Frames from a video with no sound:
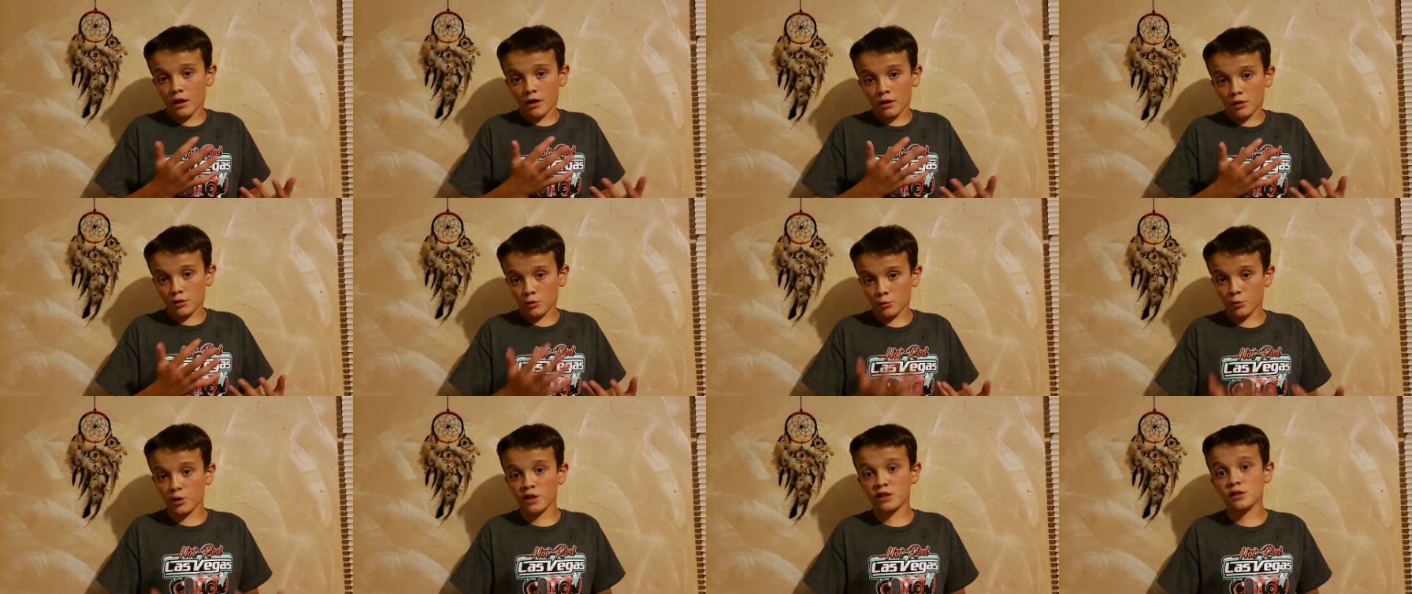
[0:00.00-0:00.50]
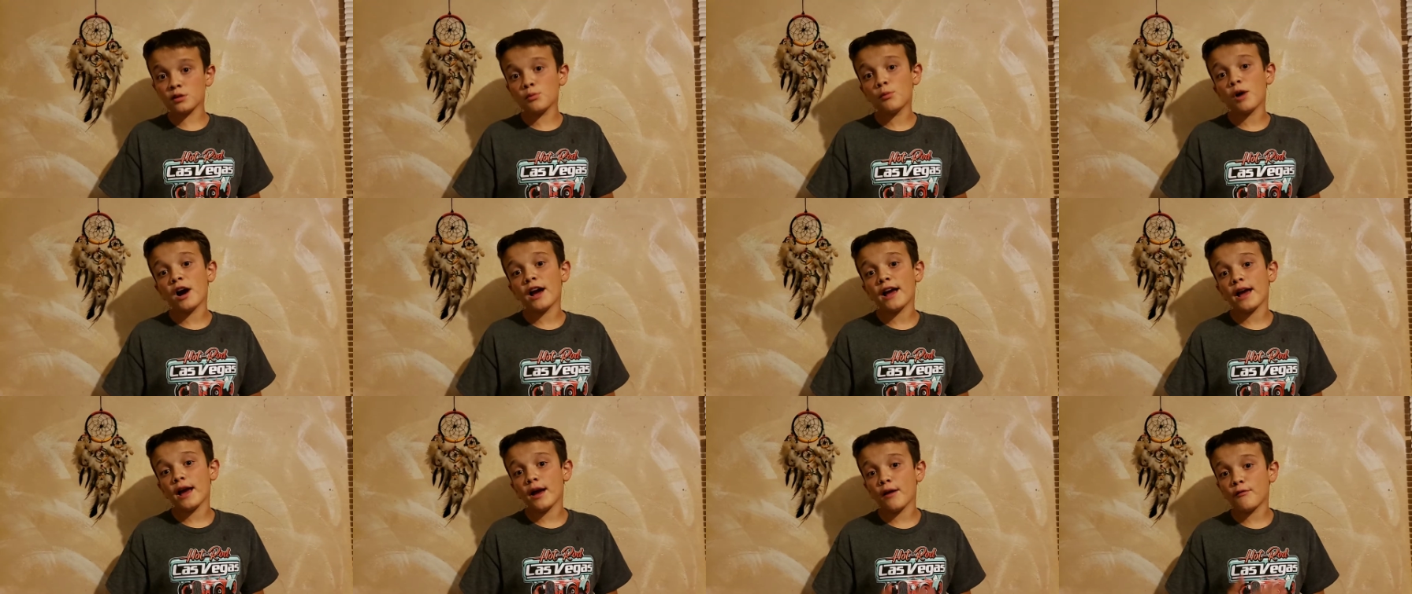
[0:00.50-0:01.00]
The reason why I
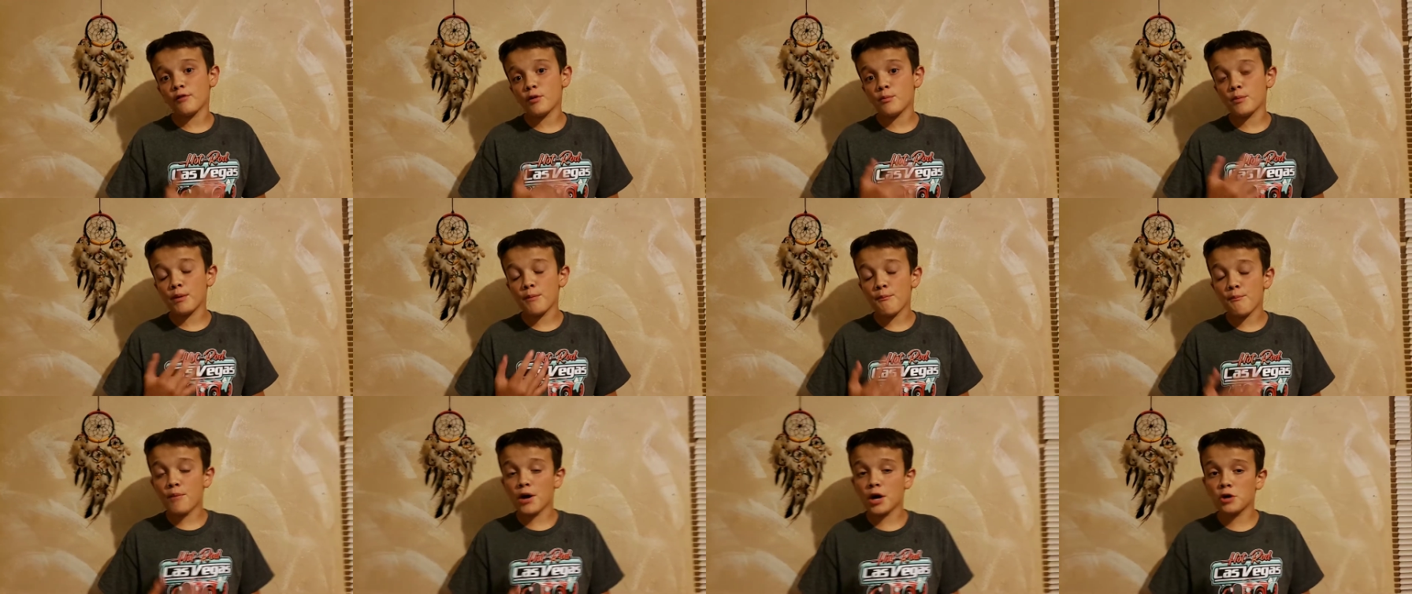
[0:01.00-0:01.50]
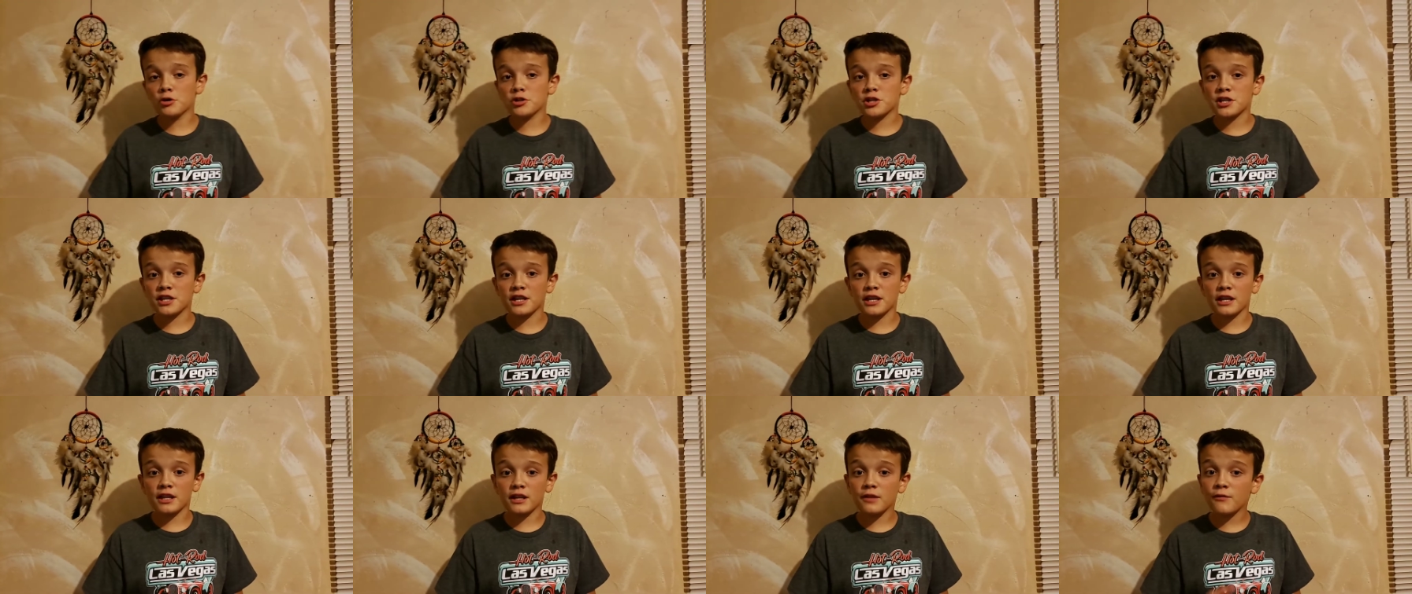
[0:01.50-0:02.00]
haven't been
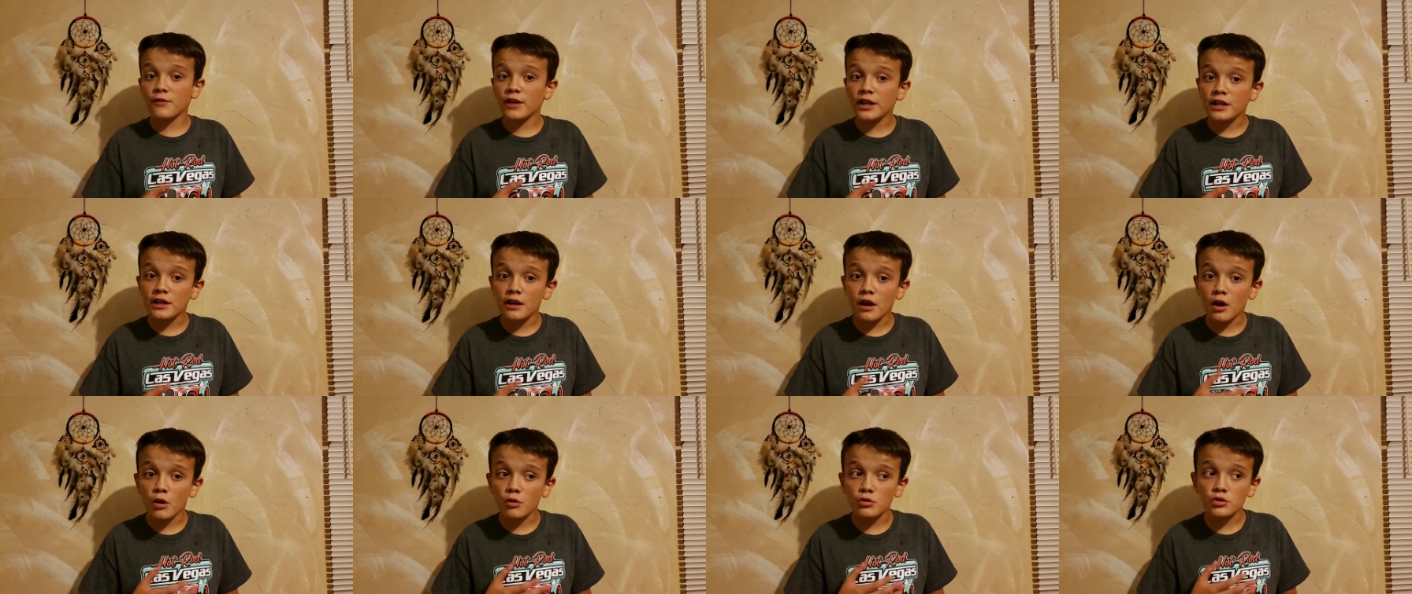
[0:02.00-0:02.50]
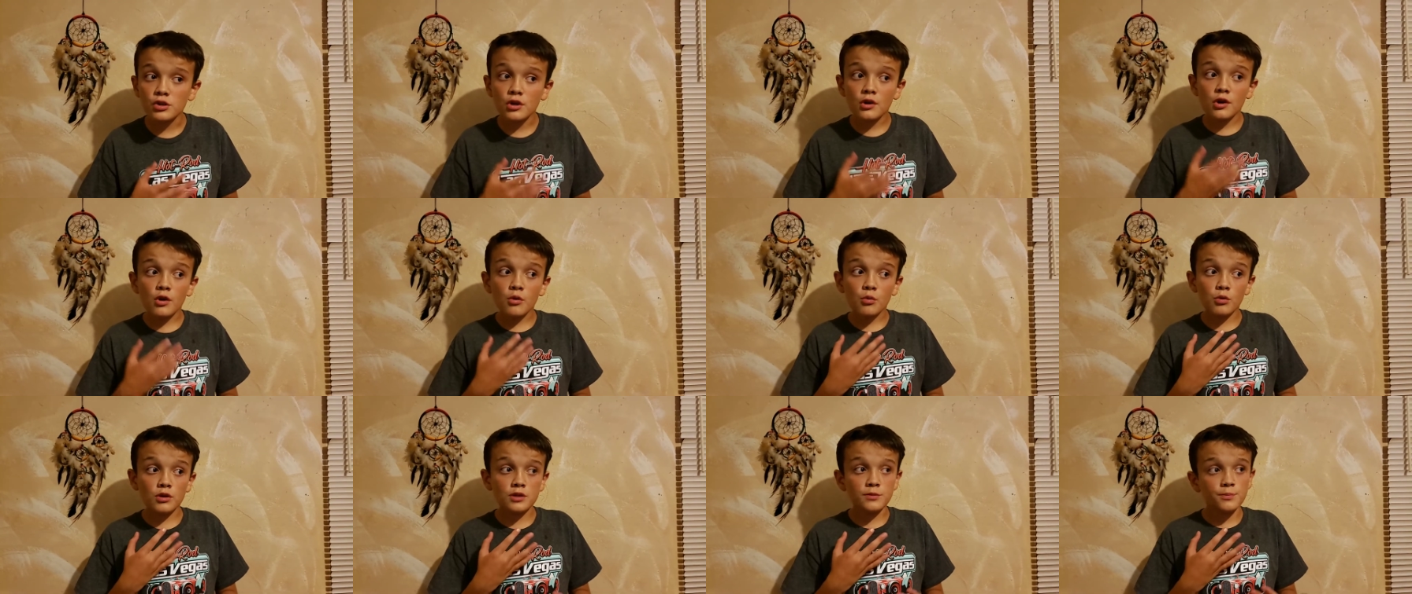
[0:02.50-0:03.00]
posting any videos
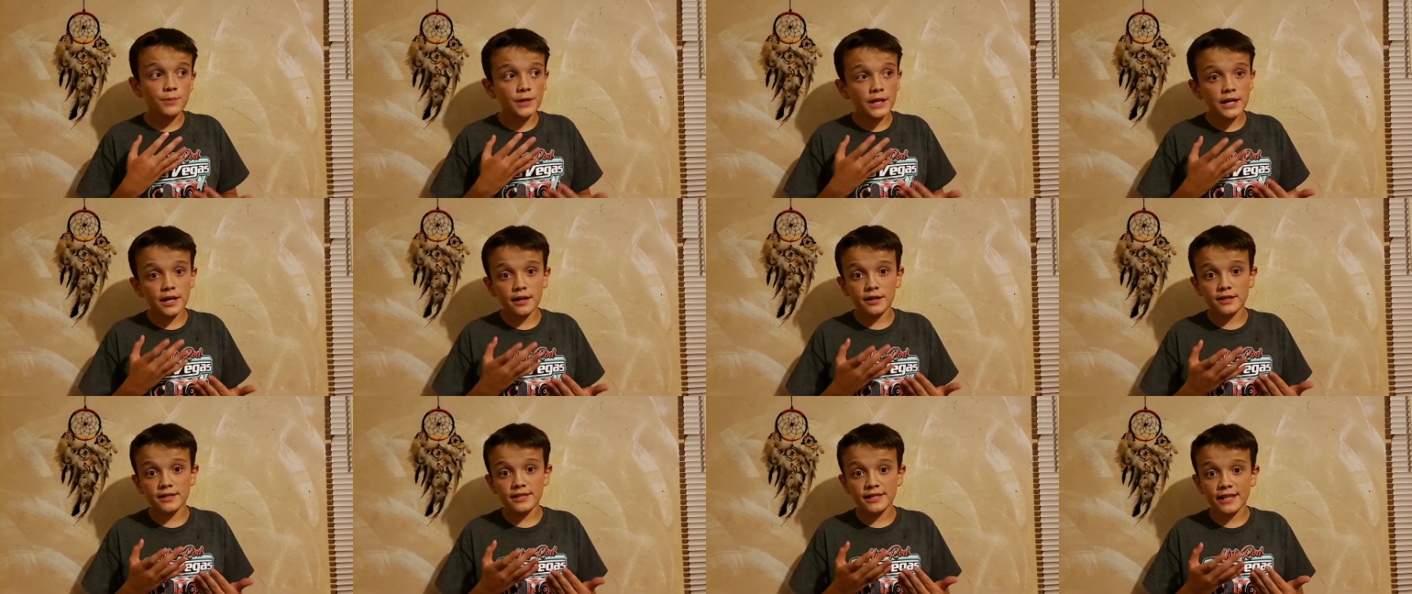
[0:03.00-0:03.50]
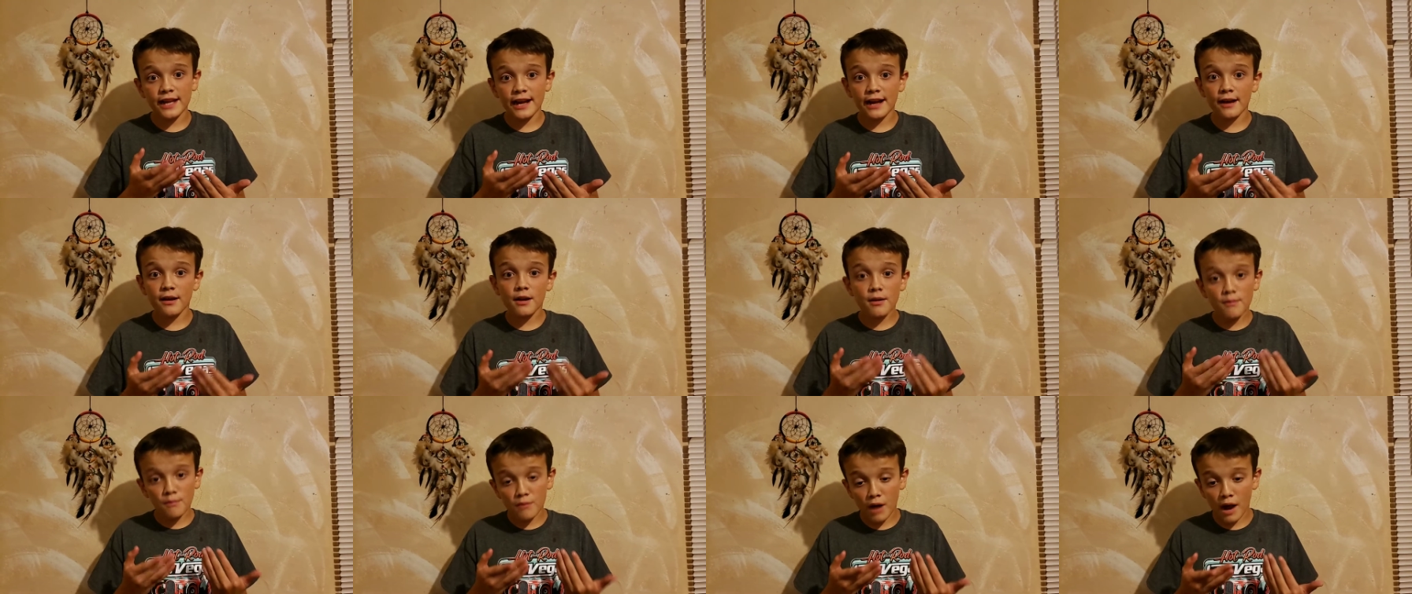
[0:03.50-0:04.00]
was because that
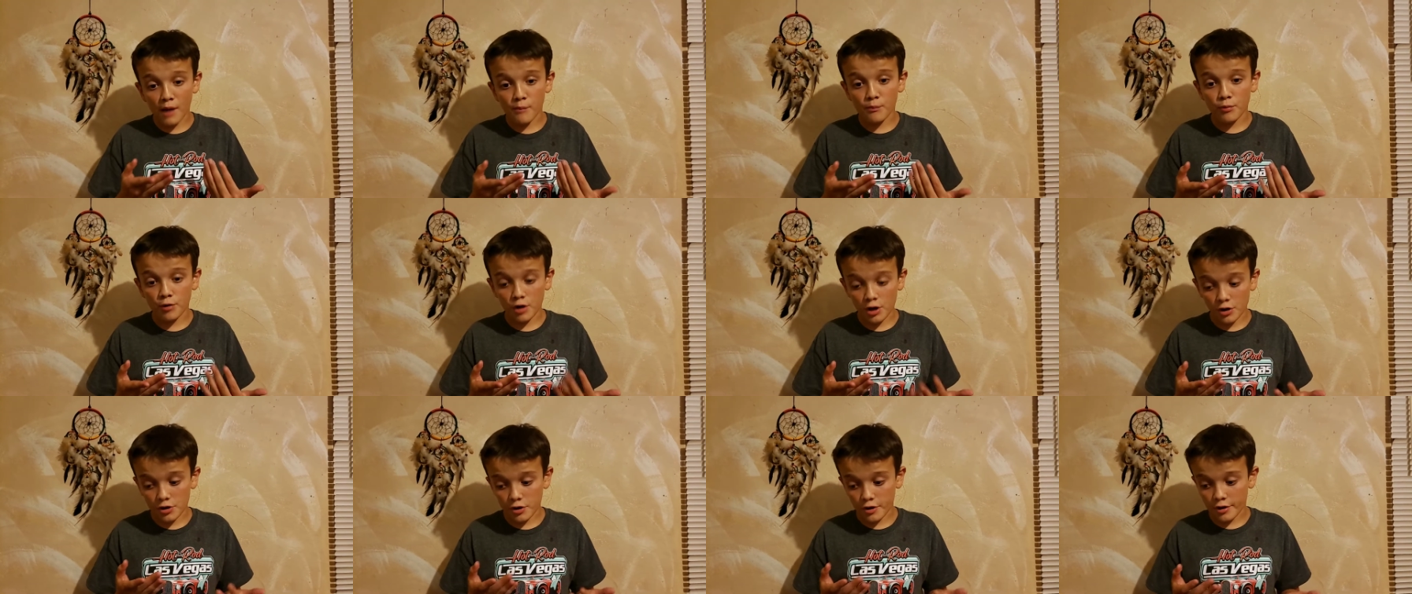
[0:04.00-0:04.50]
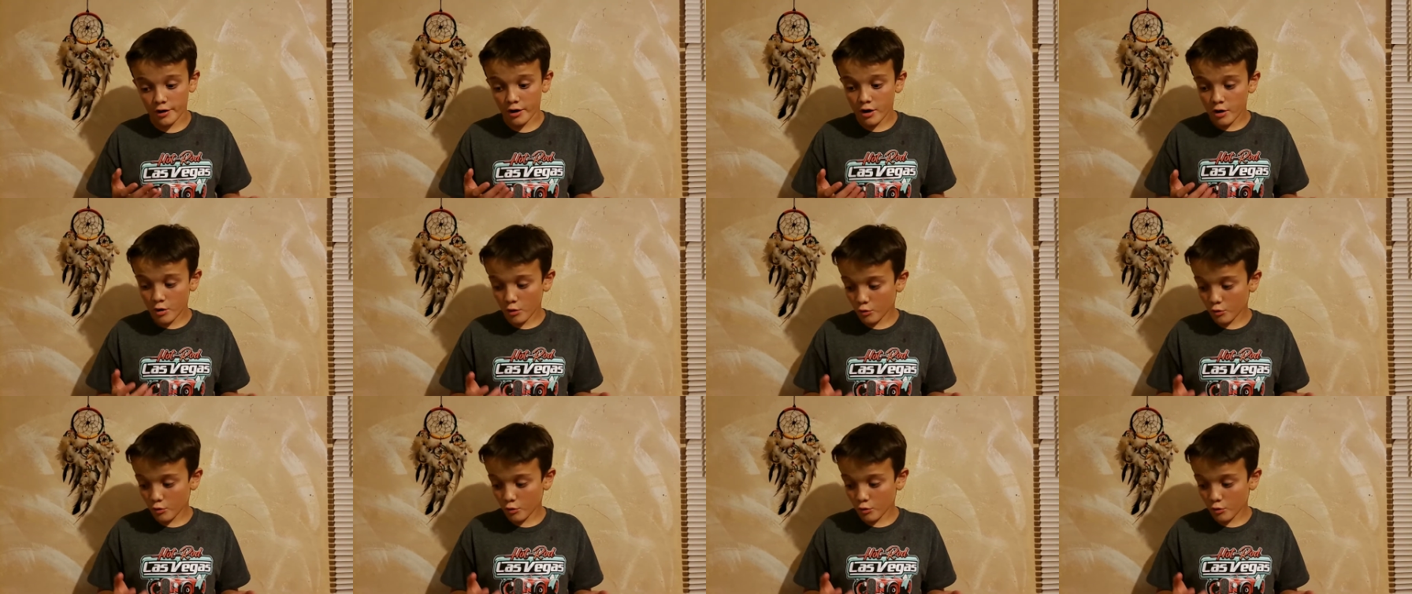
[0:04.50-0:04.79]
my brother